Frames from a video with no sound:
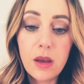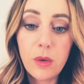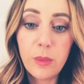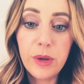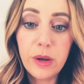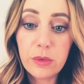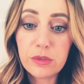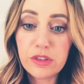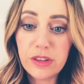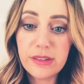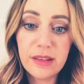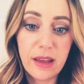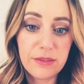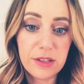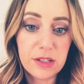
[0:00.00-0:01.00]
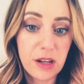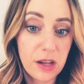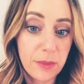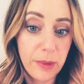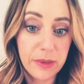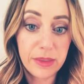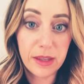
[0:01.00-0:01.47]
We don't just have to talk
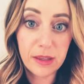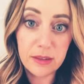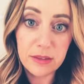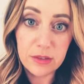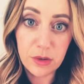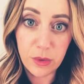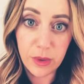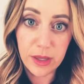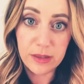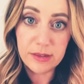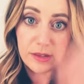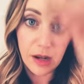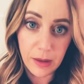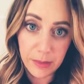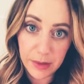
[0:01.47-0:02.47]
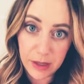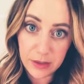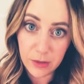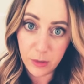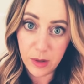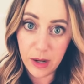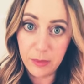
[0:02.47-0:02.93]
about the kids, no kids topic.
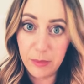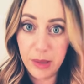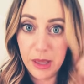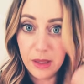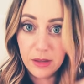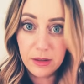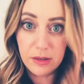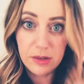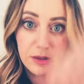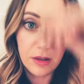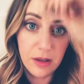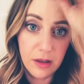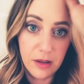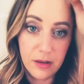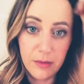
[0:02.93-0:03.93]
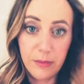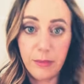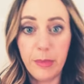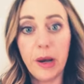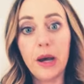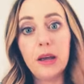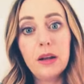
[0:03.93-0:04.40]
It's what I pinned.
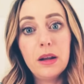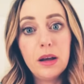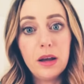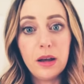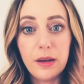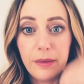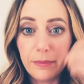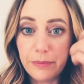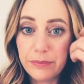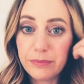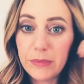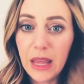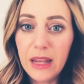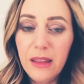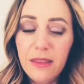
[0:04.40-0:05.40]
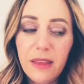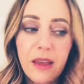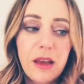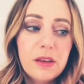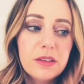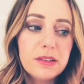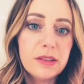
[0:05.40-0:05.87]
But um, anything
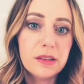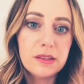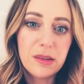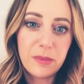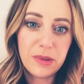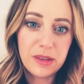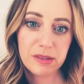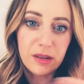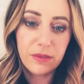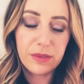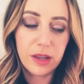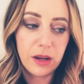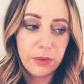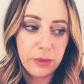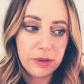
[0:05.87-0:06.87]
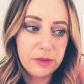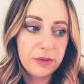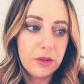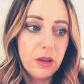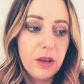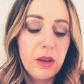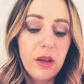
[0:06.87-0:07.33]
else on some of the stuff that I was
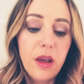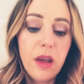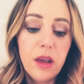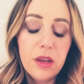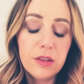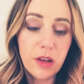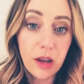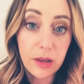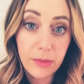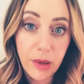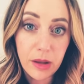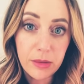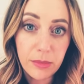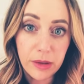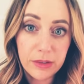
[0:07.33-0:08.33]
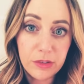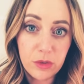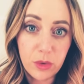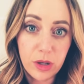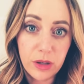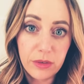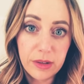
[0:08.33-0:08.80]
talking about in my
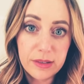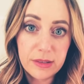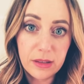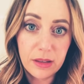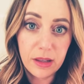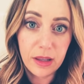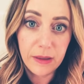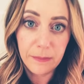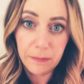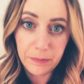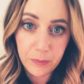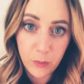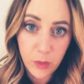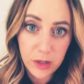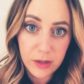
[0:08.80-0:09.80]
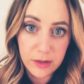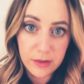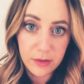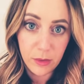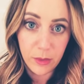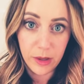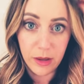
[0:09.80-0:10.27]
story recently? What is
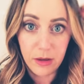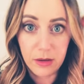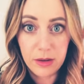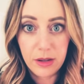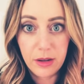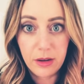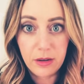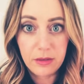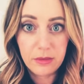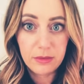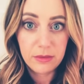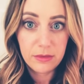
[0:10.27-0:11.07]
going on here?